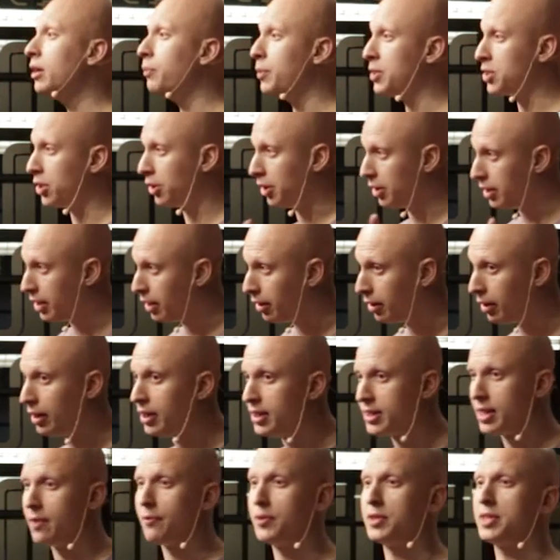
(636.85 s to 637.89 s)
We started here
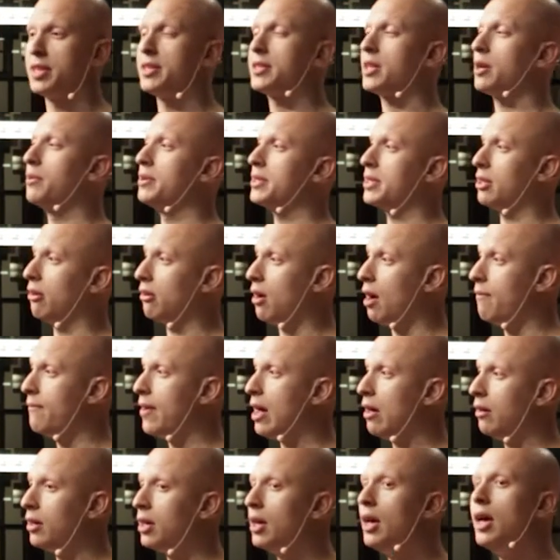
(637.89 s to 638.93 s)
in San Francisco in Silicon
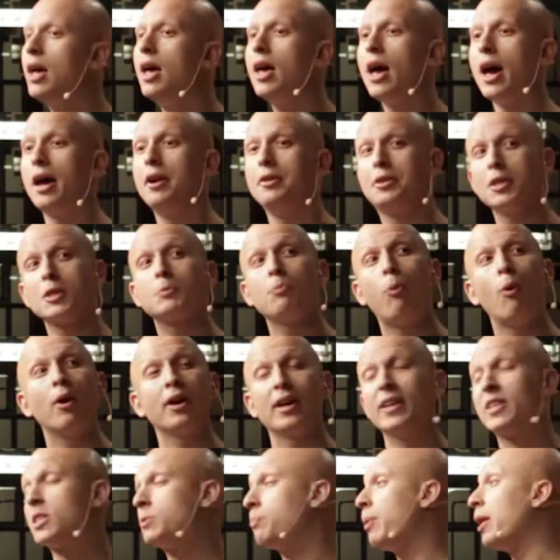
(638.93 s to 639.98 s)
Valley, and at this
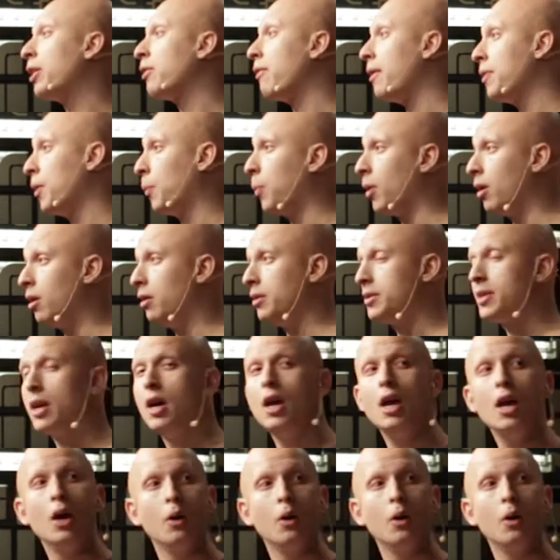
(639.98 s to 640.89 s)
point, it's spread around the world.